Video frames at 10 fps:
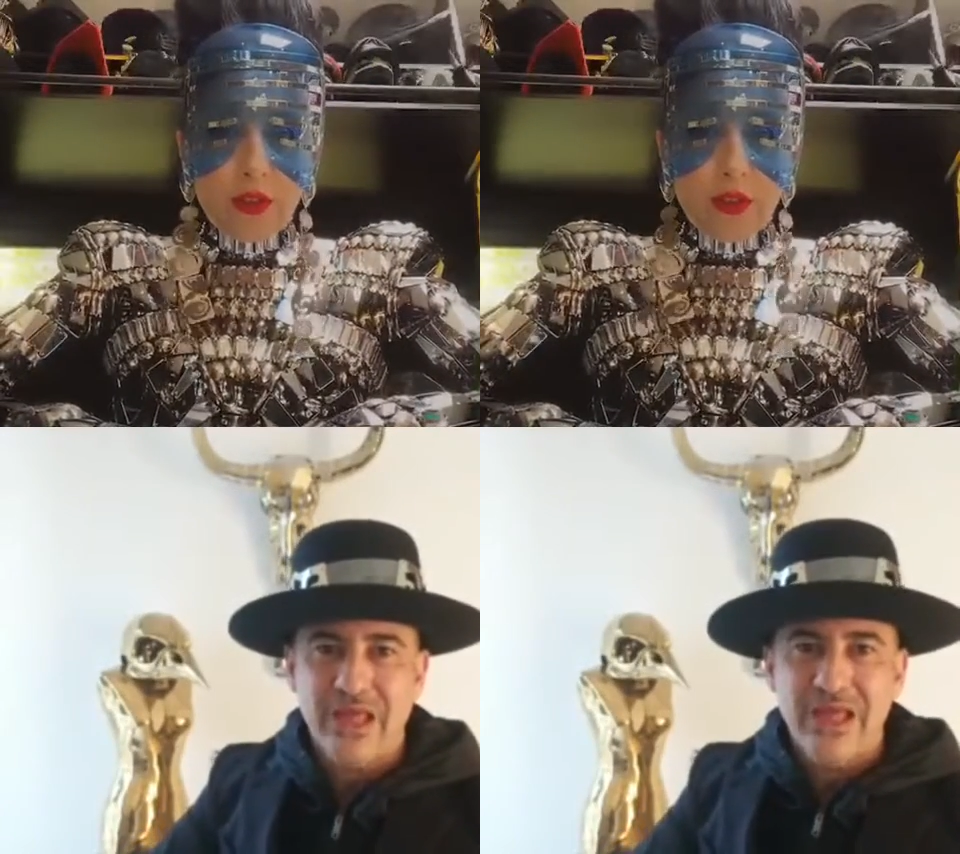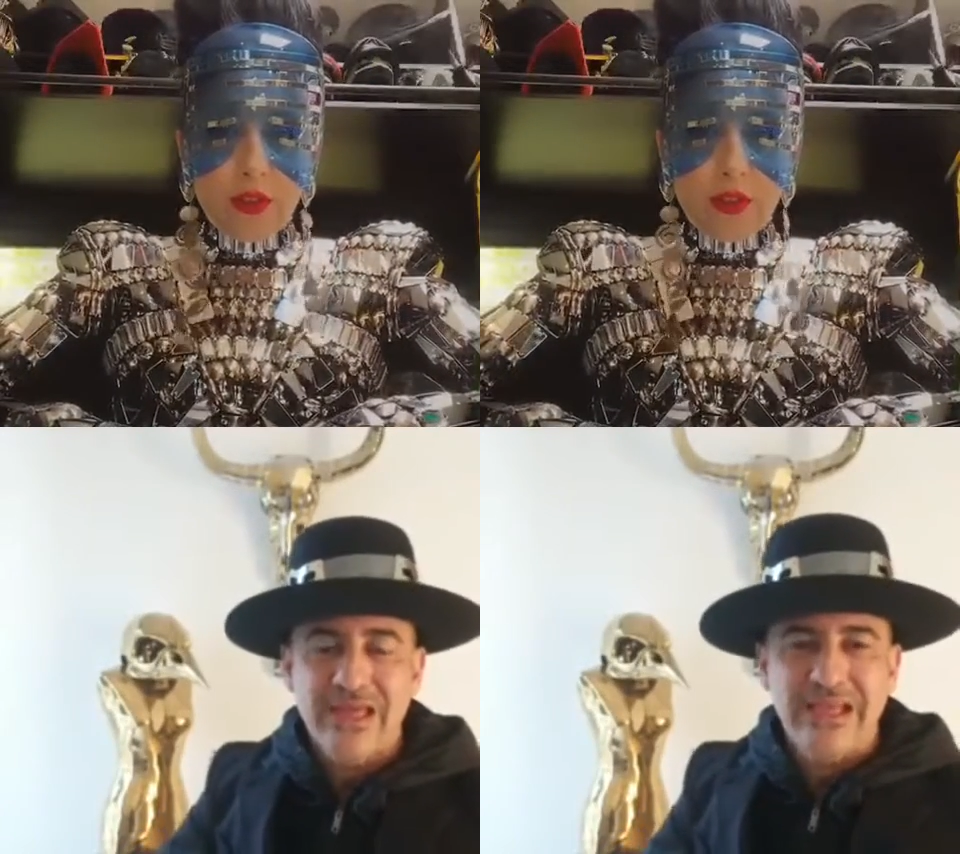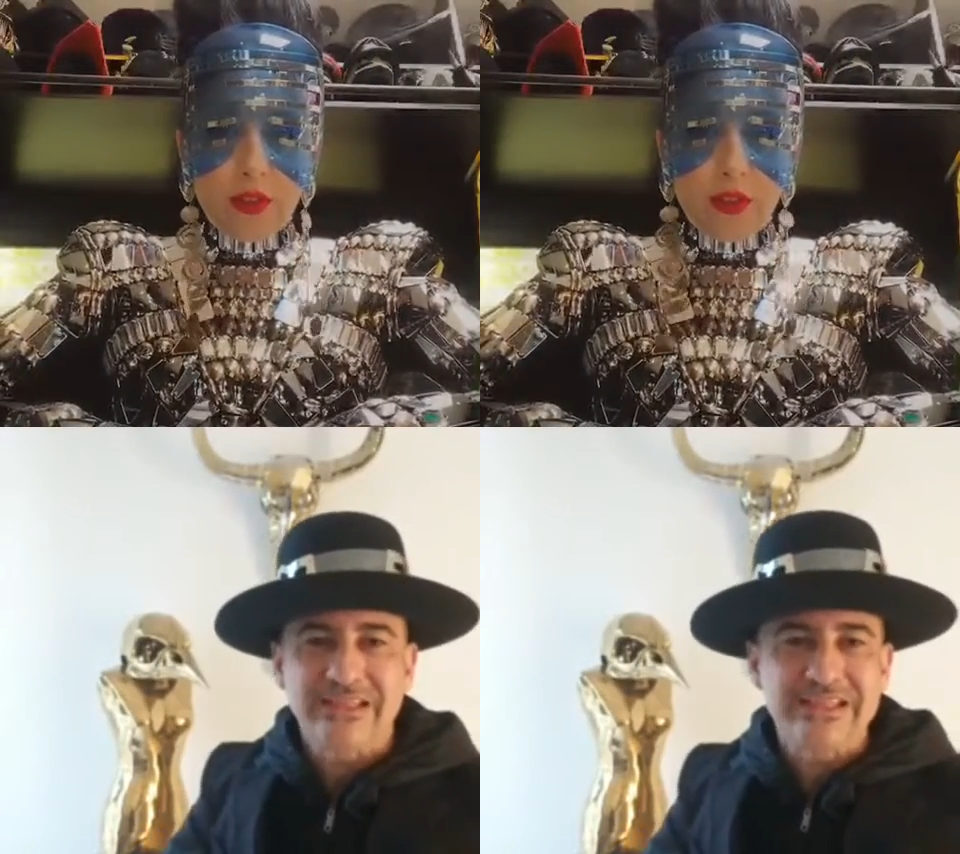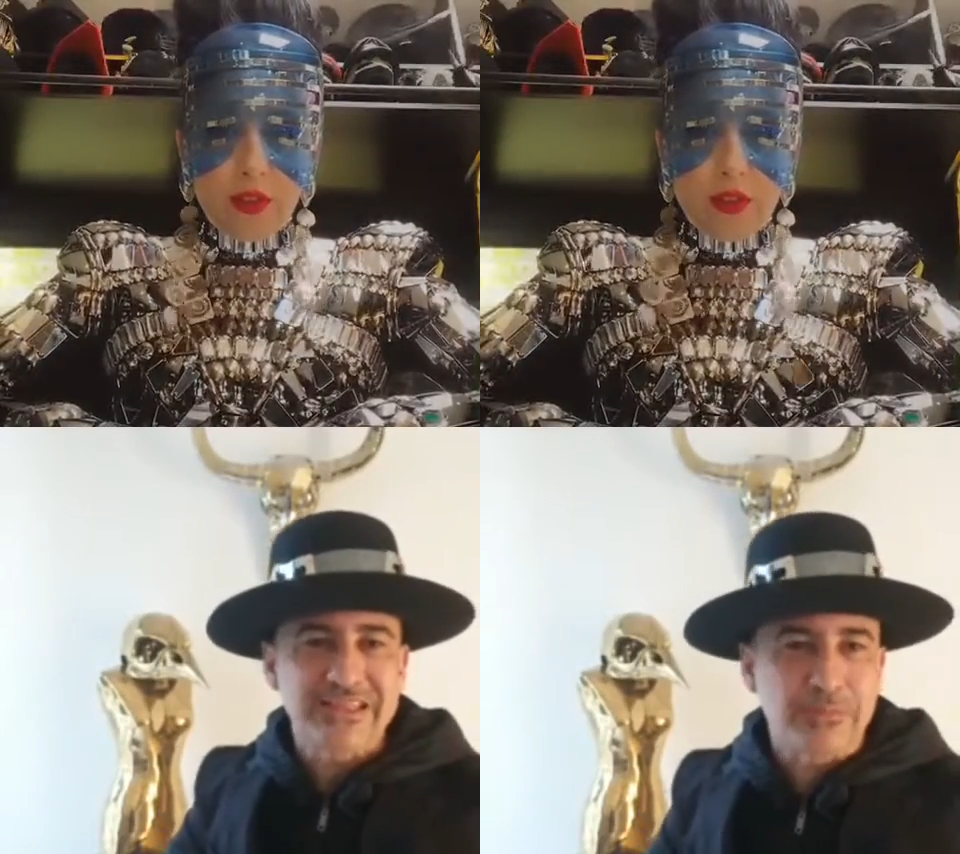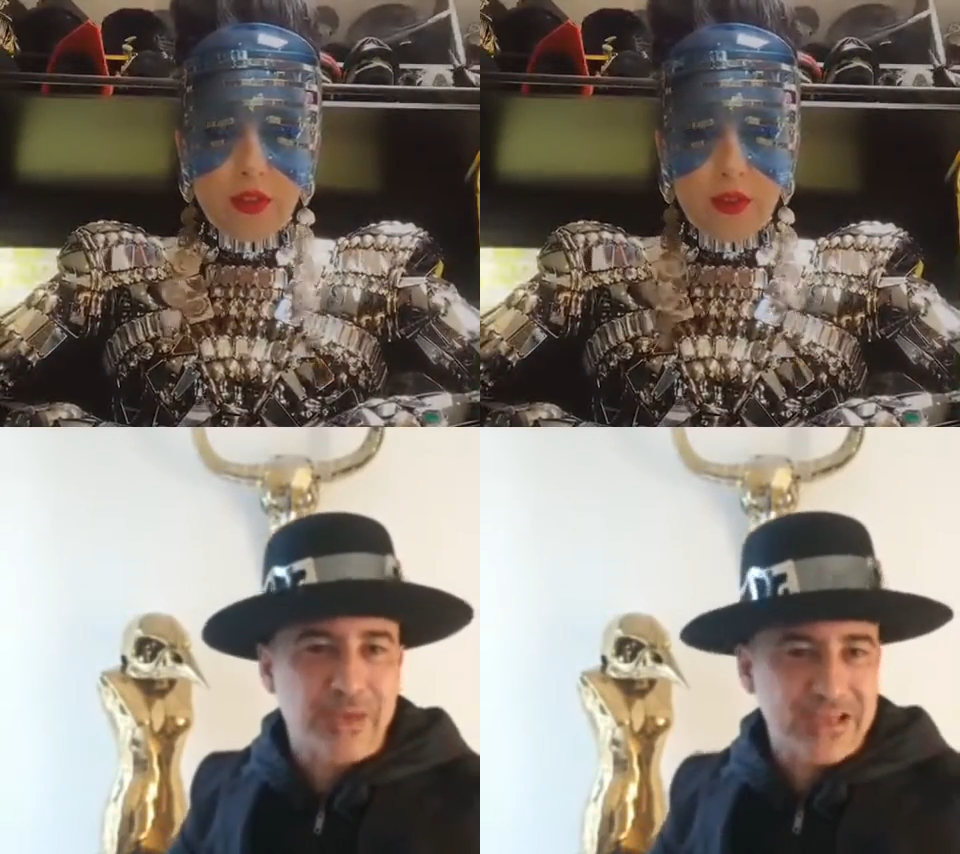It is
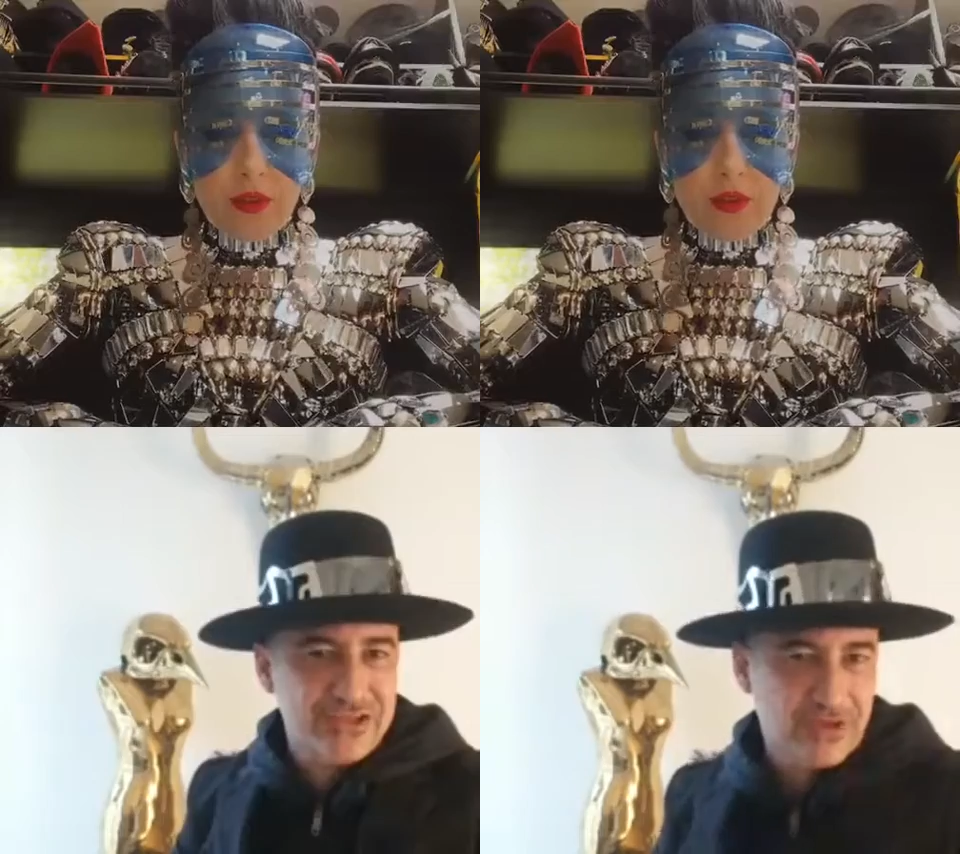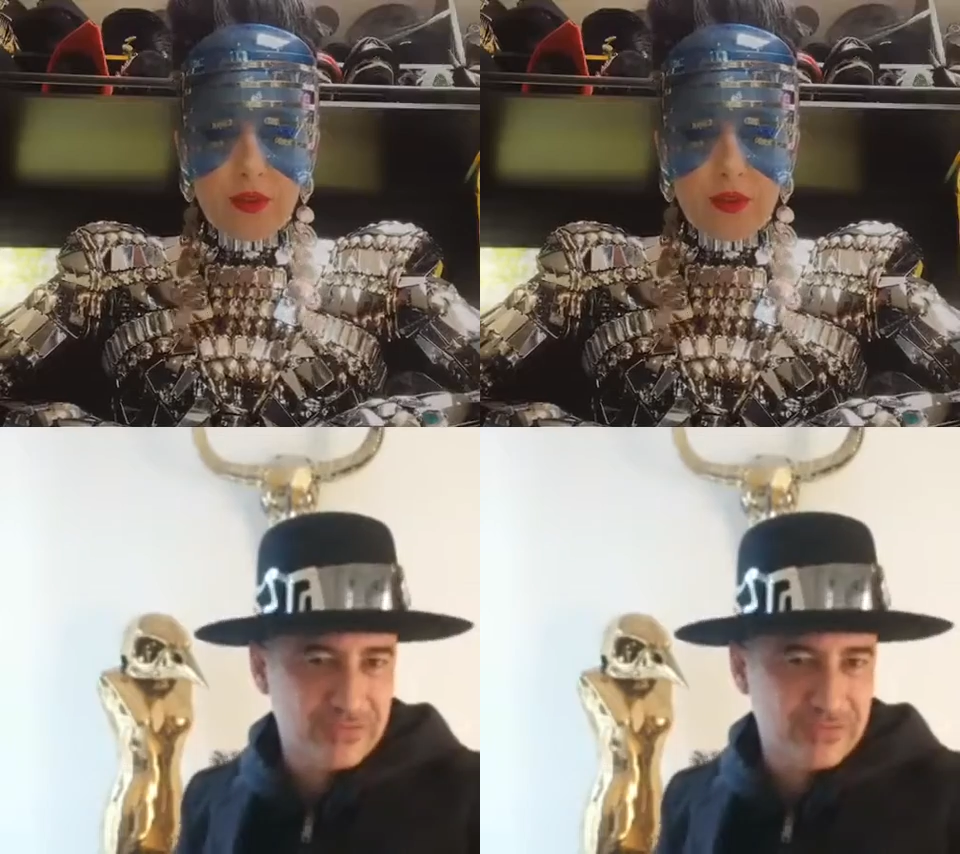depends of